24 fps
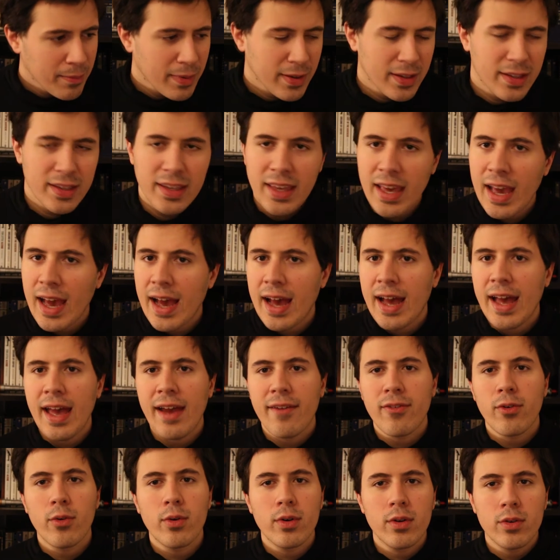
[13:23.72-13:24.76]

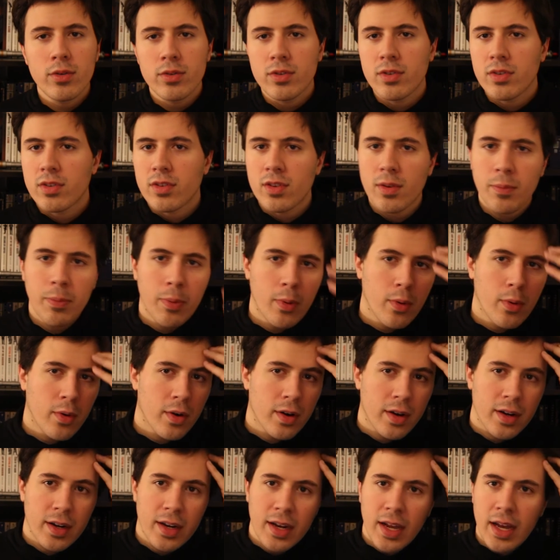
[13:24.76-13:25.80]
Everyone who's just
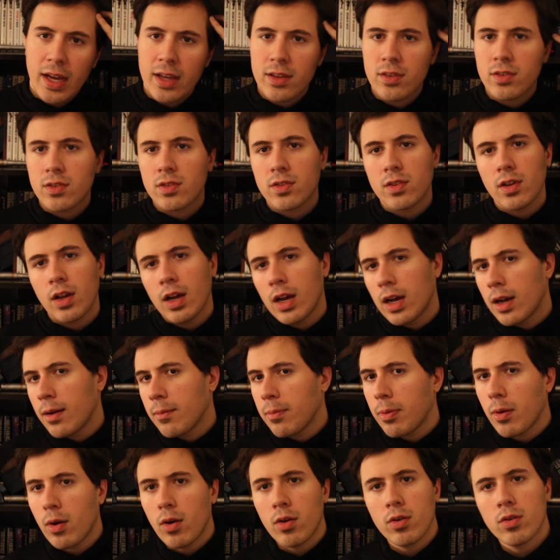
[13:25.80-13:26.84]
supported us,
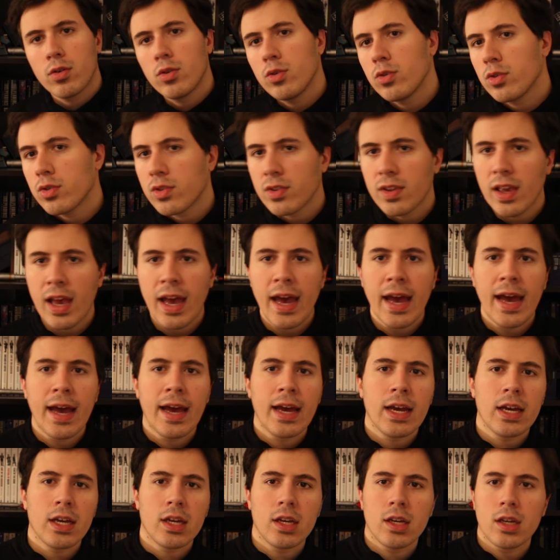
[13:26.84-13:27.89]
Paul
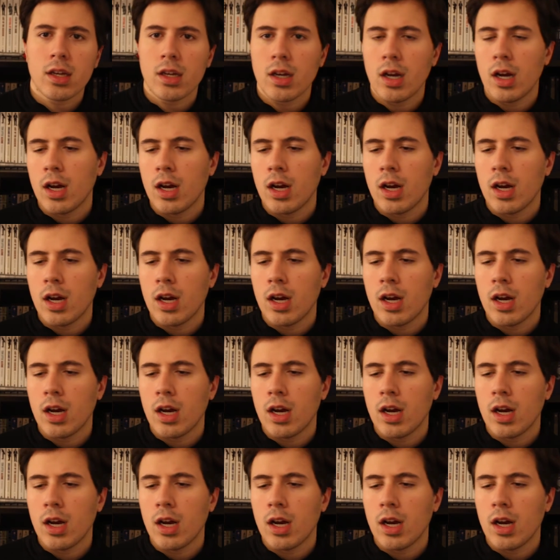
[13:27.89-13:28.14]
Cusack,